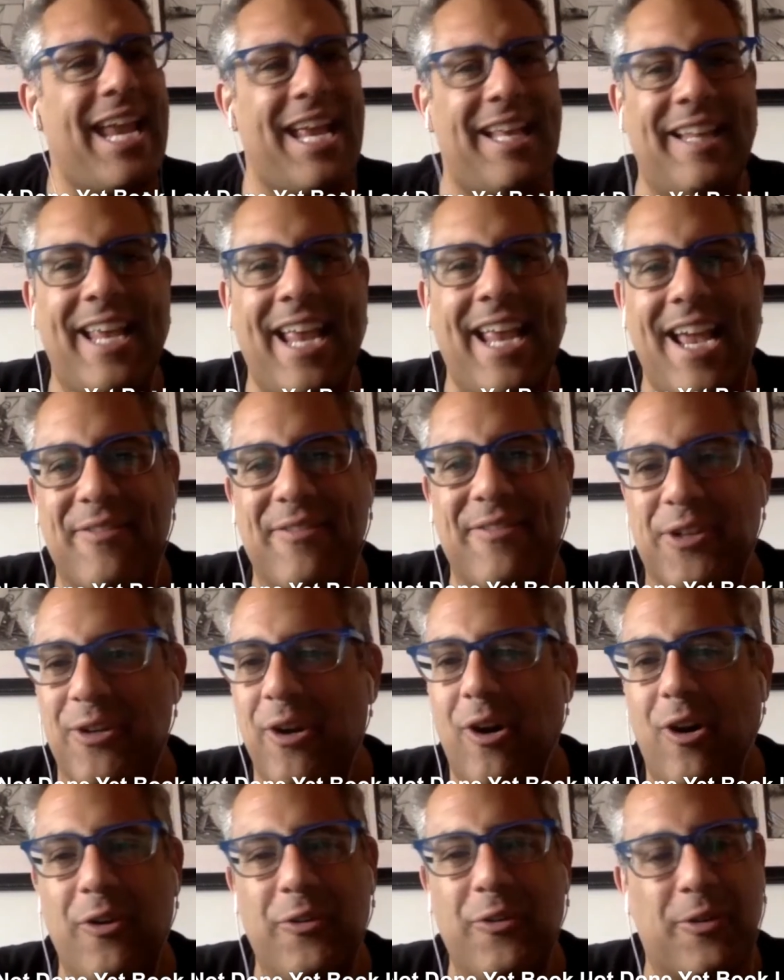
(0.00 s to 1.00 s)
And they have their
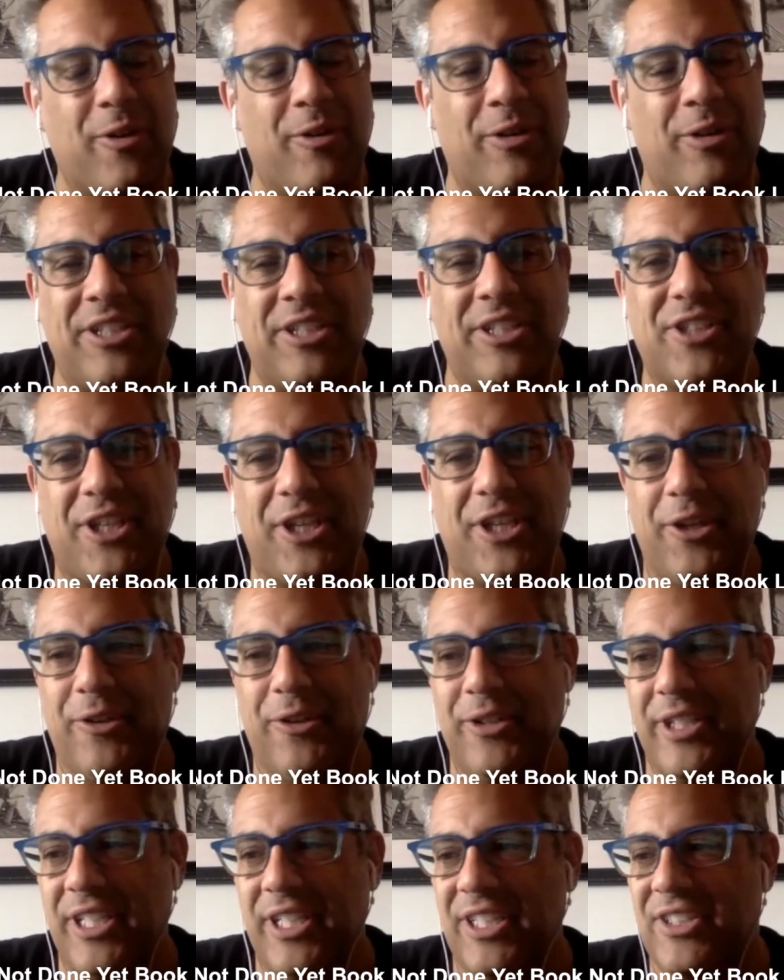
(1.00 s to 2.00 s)
all their own
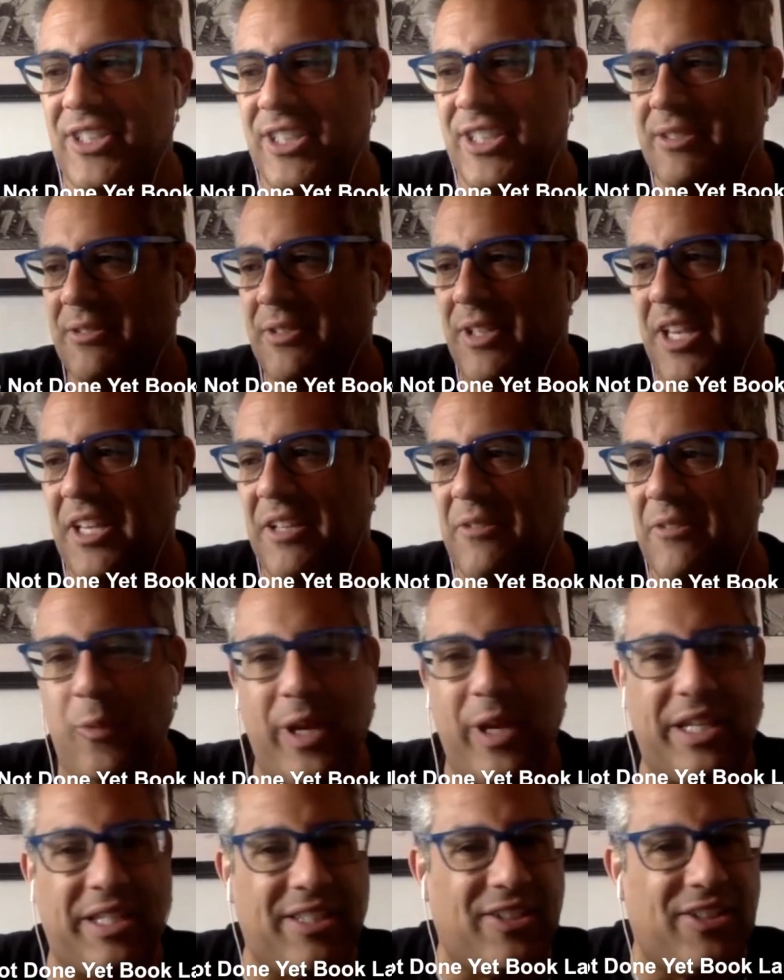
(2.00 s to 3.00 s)
insecurities and
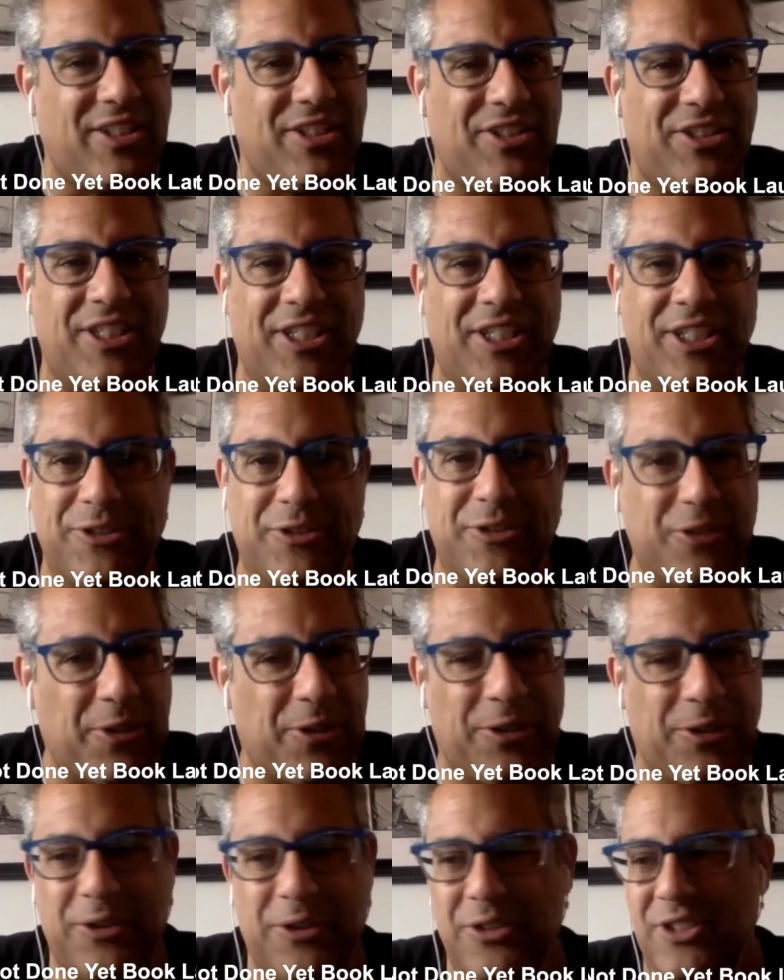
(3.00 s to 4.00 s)
weaknesses and
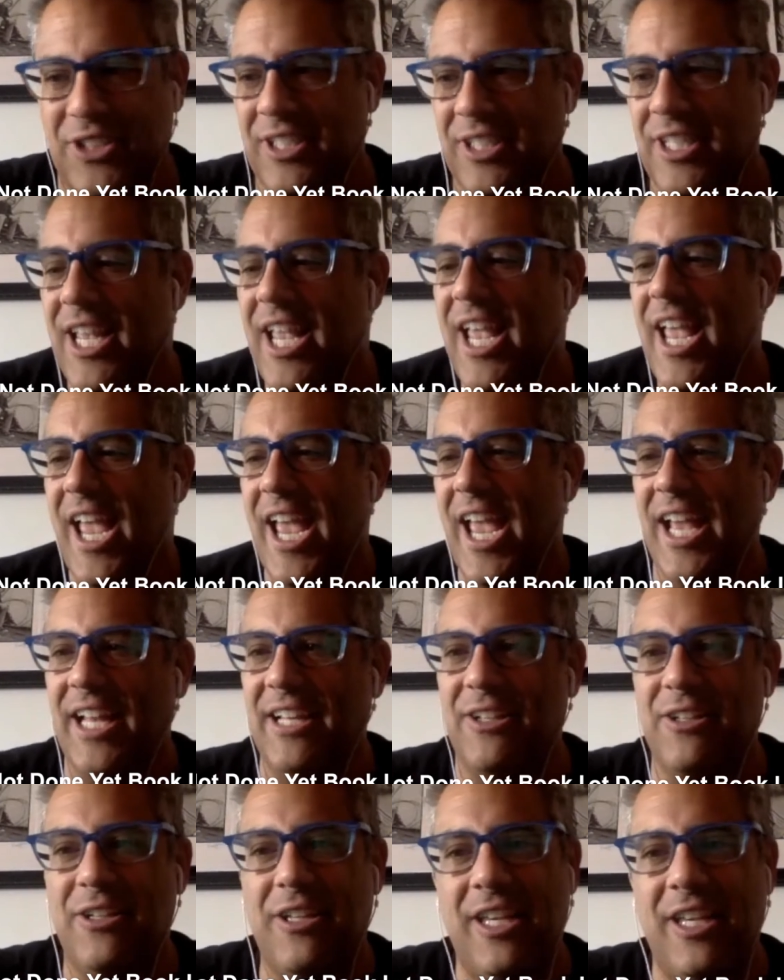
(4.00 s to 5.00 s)
concerns and
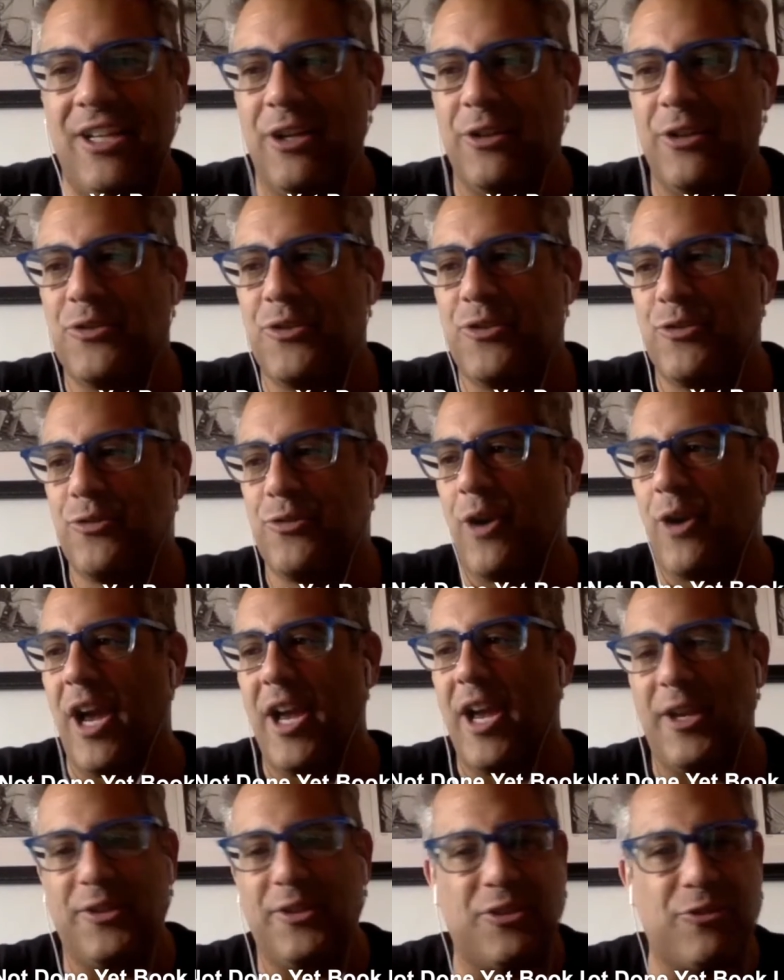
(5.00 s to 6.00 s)

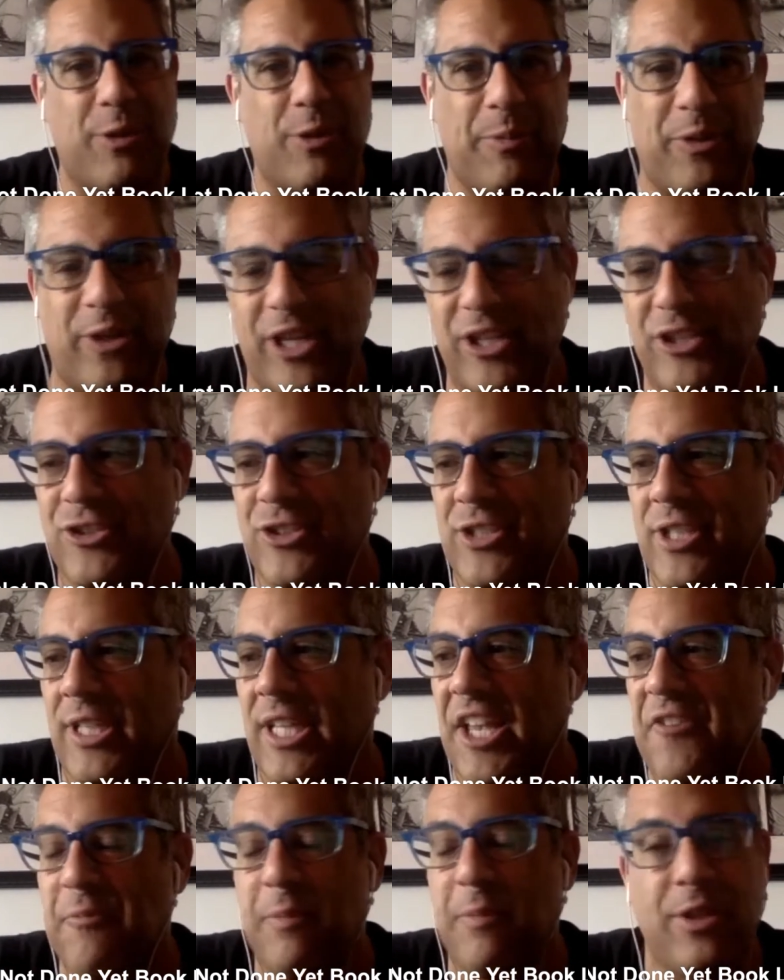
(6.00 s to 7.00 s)
trials and tribulations in
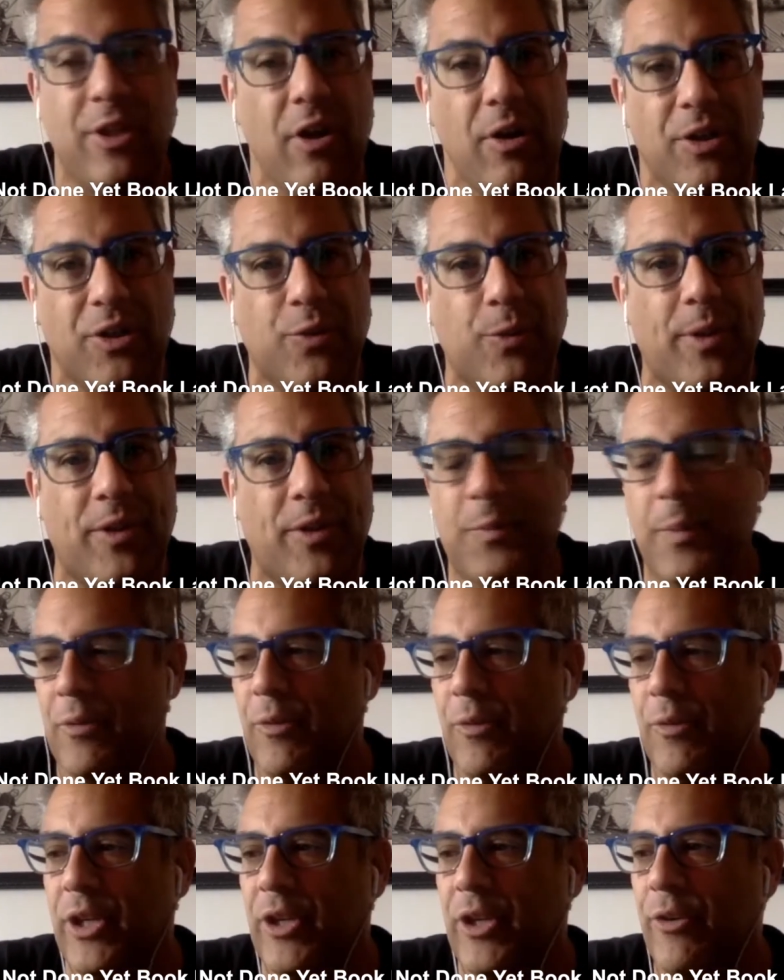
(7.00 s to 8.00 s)
life. But no, it's been
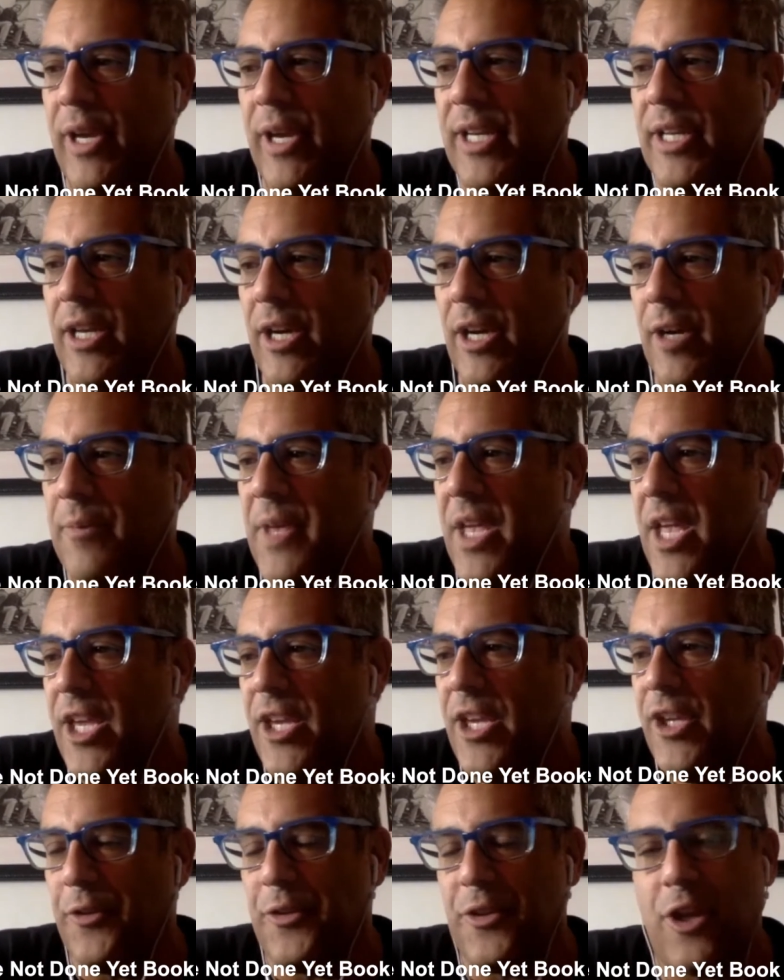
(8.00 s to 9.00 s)
really great.
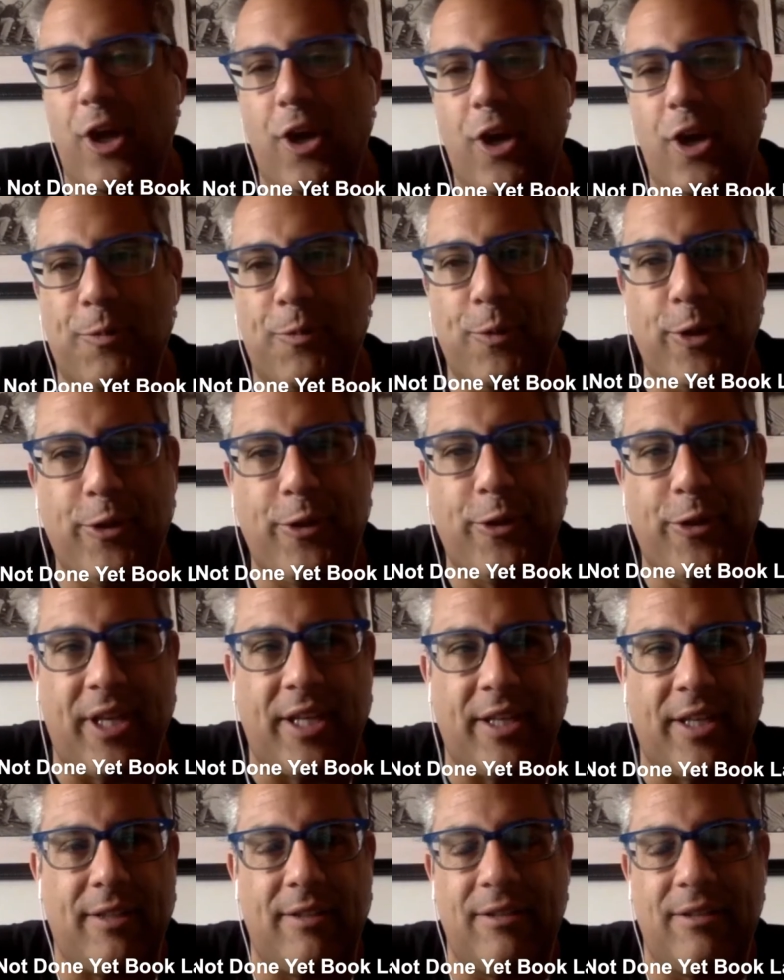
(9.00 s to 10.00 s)
The Garth Brooks
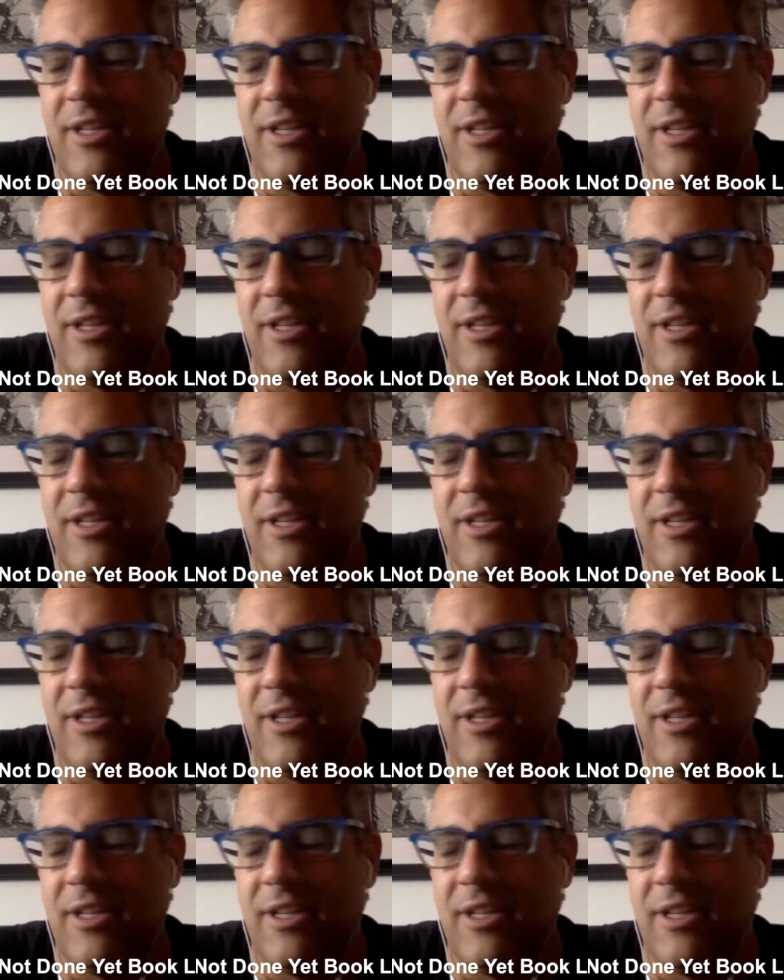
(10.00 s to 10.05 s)
thing.